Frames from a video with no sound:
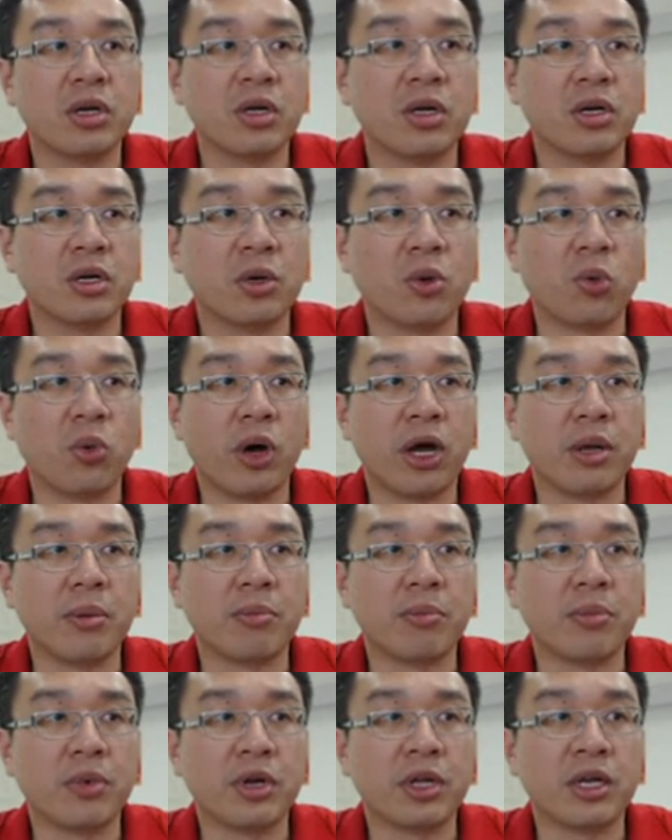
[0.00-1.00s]
the white
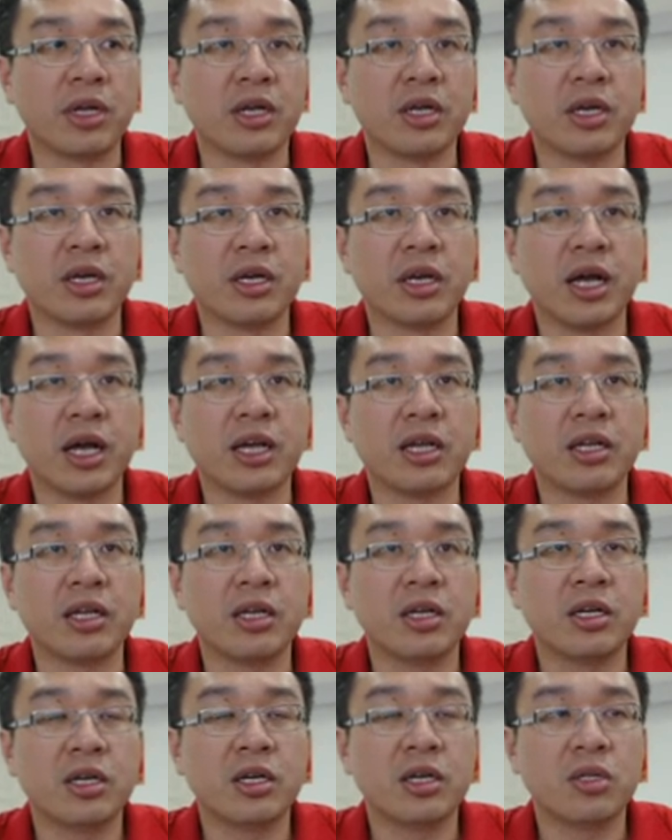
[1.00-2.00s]
play knight
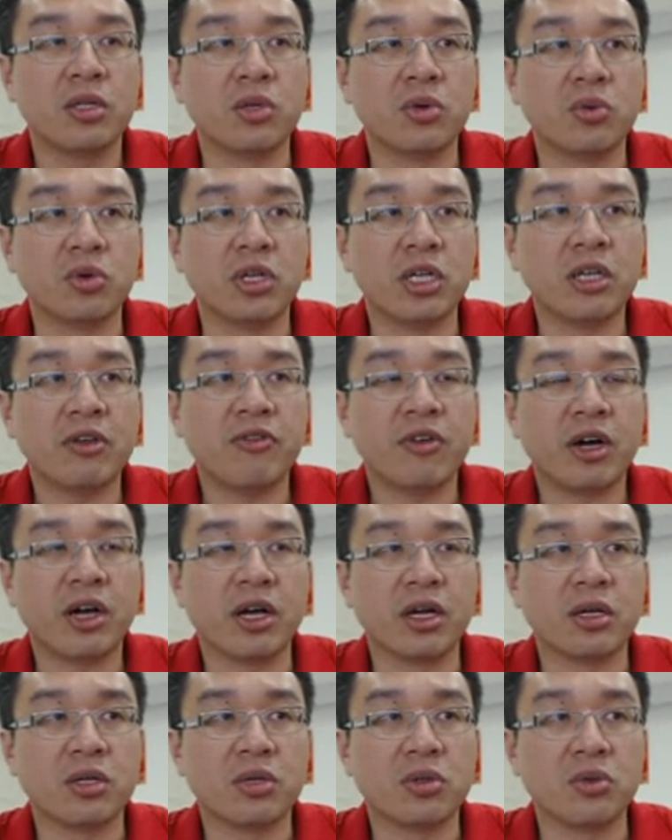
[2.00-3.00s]
to d5
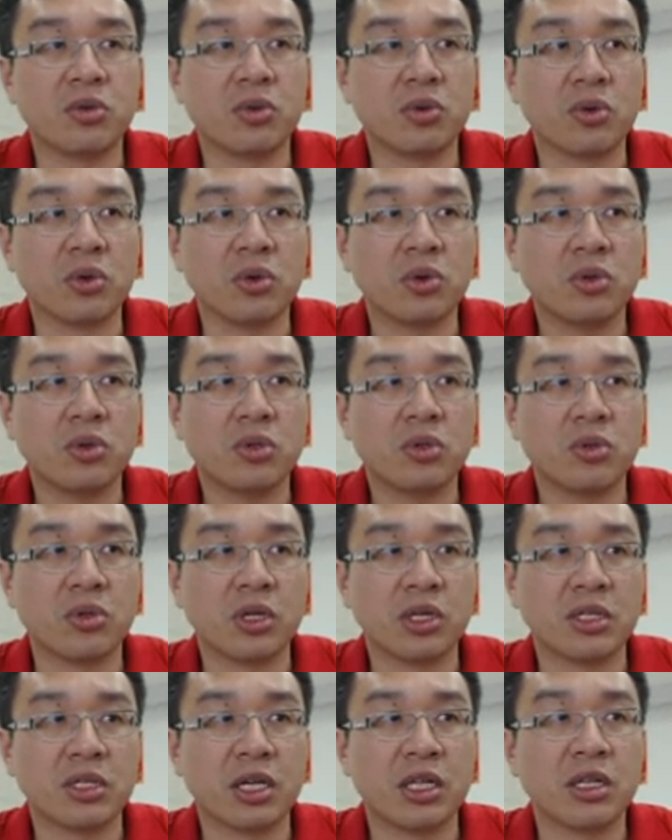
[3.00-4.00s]
to go to the
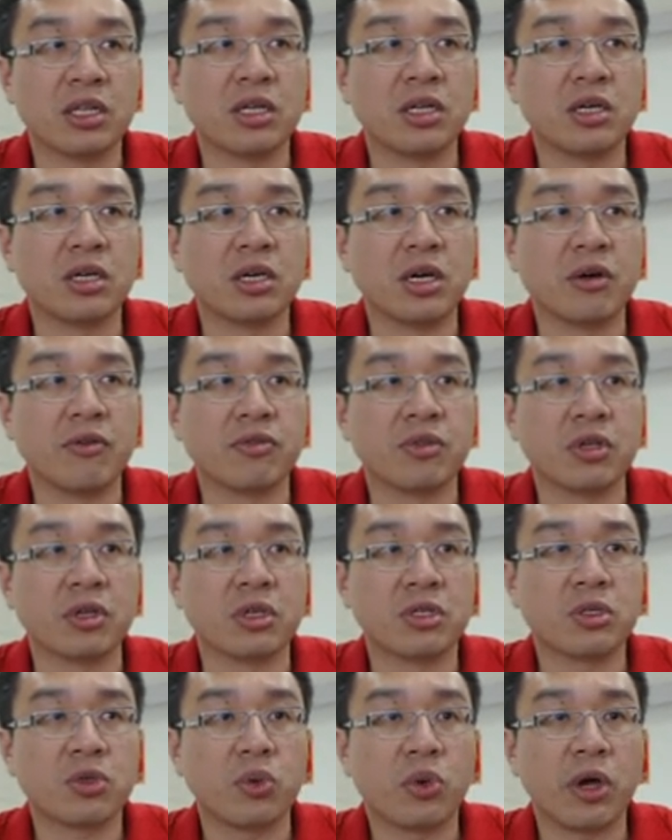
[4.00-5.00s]
center of the
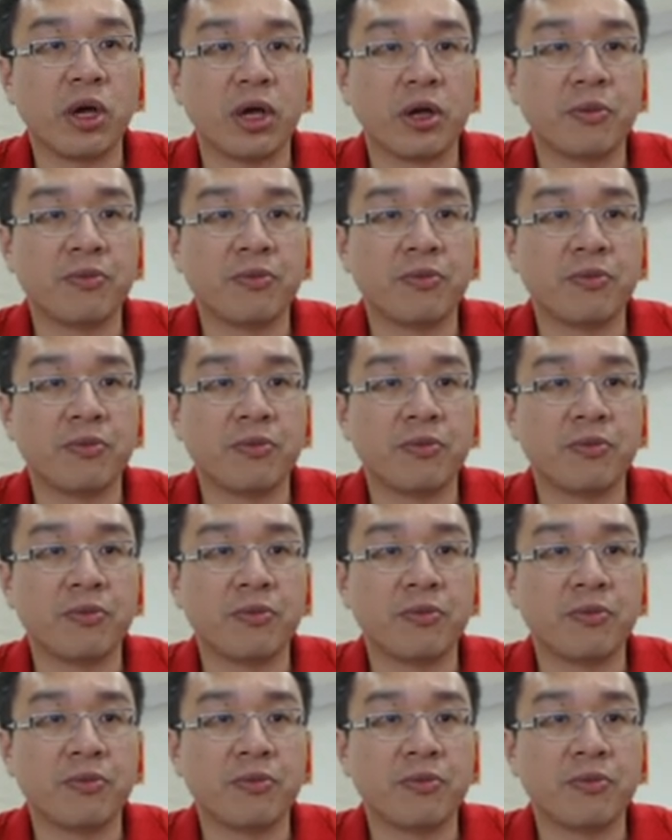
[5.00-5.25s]
square.